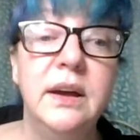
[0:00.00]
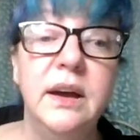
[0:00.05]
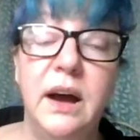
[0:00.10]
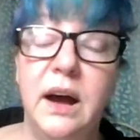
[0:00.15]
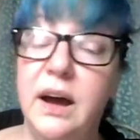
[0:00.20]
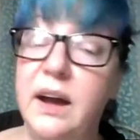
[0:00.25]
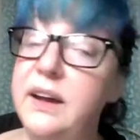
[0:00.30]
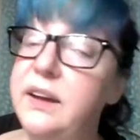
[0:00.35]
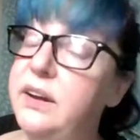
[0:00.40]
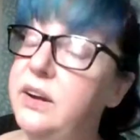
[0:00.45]

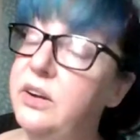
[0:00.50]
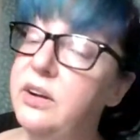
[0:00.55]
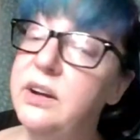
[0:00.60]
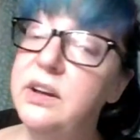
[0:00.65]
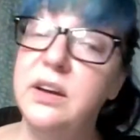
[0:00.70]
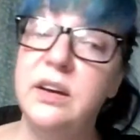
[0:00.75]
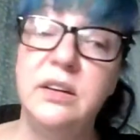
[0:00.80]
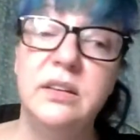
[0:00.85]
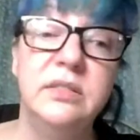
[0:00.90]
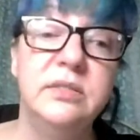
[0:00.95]
I hear
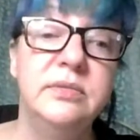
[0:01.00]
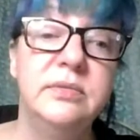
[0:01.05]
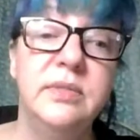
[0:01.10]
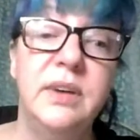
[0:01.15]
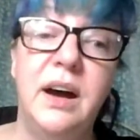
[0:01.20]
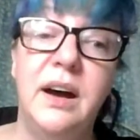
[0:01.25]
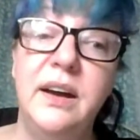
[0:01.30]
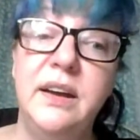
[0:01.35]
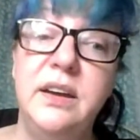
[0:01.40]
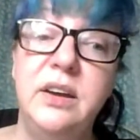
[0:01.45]
you.
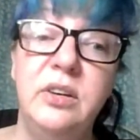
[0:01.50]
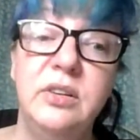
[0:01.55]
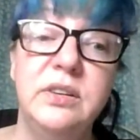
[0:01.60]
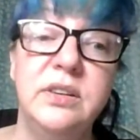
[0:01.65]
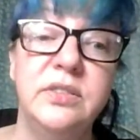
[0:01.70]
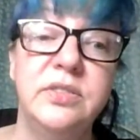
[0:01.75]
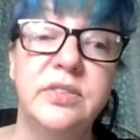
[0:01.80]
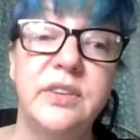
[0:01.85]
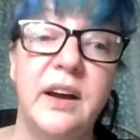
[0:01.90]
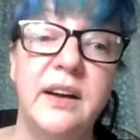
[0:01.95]
I hear
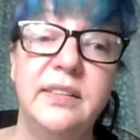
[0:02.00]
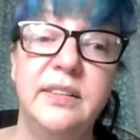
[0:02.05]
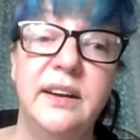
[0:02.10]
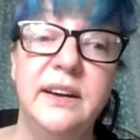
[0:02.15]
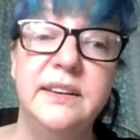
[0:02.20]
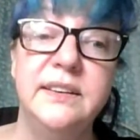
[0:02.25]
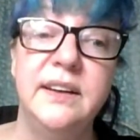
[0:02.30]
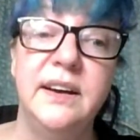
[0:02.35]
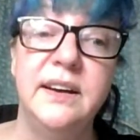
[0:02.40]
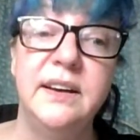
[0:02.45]
you,
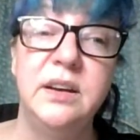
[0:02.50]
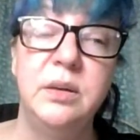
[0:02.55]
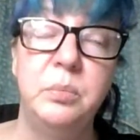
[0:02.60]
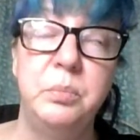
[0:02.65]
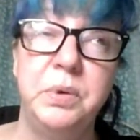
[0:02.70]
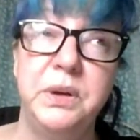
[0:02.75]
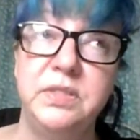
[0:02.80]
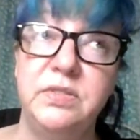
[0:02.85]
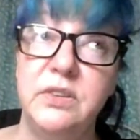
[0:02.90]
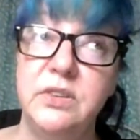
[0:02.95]
Skylight Night,
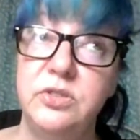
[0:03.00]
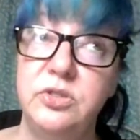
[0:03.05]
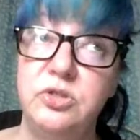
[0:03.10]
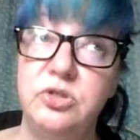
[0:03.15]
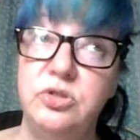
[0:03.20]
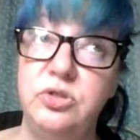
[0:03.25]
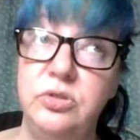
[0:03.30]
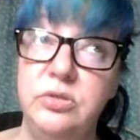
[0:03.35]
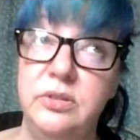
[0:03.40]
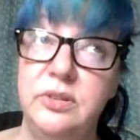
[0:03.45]
but this
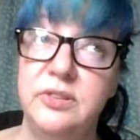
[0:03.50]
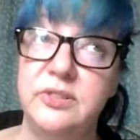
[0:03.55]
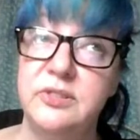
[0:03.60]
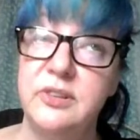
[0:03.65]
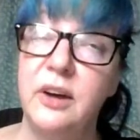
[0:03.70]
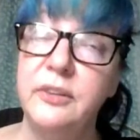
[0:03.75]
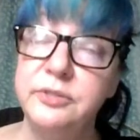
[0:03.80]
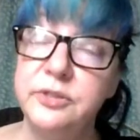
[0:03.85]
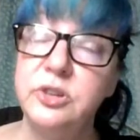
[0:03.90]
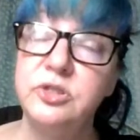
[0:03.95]

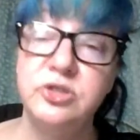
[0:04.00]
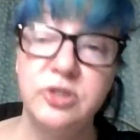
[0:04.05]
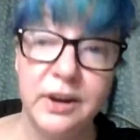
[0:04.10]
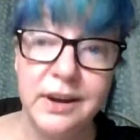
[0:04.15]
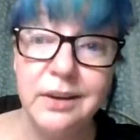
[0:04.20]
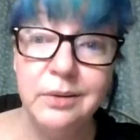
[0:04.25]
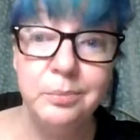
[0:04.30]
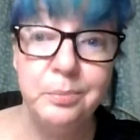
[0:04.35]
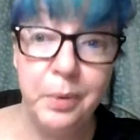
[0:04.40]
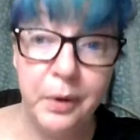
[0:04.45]
stuffed
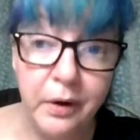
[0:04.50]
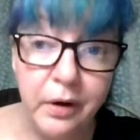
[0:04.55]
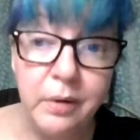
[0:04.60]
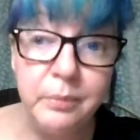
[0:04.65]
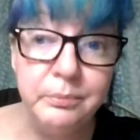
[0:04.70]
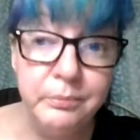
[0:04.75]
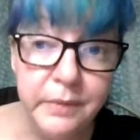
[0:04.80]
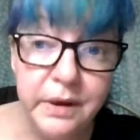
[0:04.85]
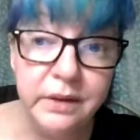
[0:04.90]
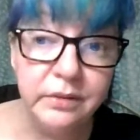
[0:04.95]
chicken
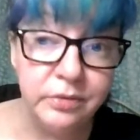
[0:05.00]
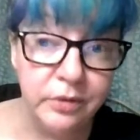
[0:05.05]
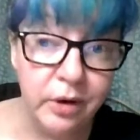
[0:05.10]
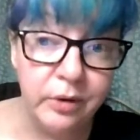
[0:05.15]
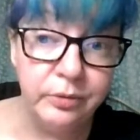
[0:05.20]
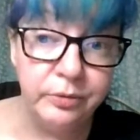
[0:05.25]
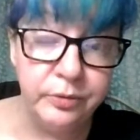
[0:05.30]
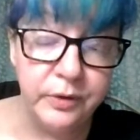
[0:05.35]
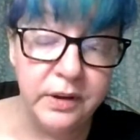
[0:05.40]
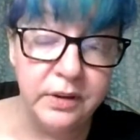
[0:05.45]
parm
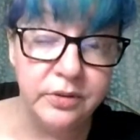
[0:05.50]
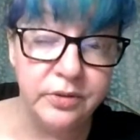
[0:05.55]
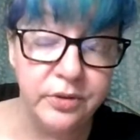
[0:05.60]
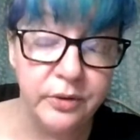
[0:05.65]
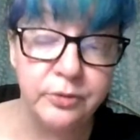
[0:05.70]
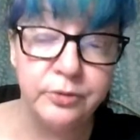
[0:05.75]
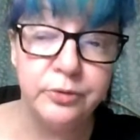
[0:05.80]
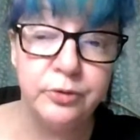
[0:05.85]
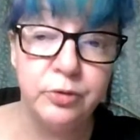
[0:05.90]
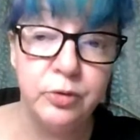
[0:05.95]
meatloaf is
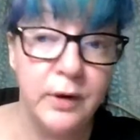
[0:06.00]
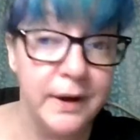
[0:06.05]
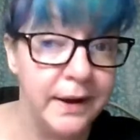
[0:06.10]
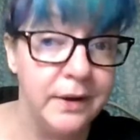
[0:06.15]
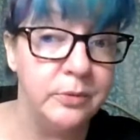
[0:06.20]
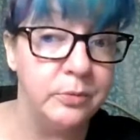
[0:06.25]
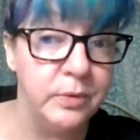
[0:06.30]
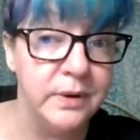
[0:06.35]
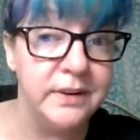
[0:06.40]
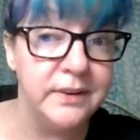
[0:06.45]

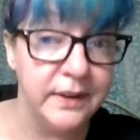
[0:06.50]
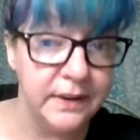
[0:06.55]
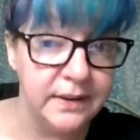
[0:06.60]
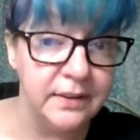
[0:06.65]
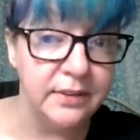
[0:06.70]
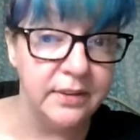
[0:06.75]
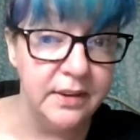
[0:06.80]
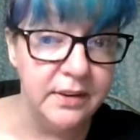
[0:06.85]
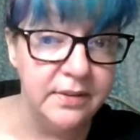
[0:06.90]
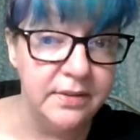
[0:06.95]
friggin'
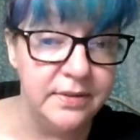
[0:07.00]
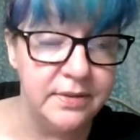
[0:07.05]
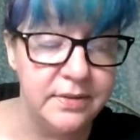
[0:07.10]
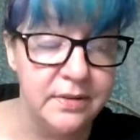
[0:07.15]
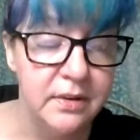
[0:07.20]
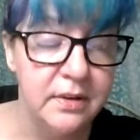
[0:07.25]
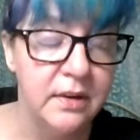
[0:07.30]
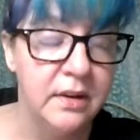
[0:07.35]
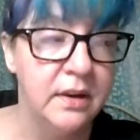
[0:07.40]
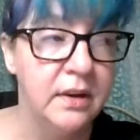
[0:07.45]
ridiculous.